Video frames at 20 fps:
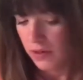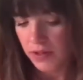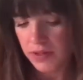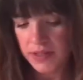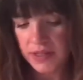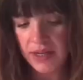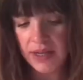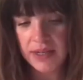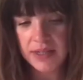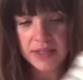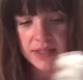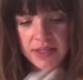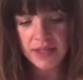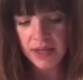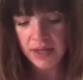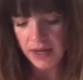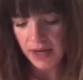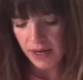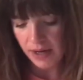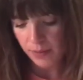looks like
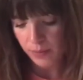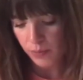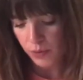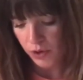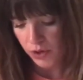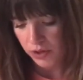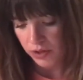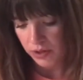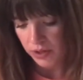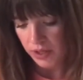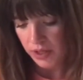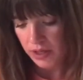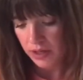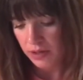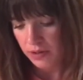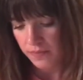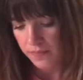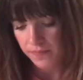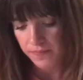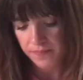Sunday in
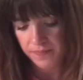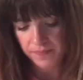Brooklyn.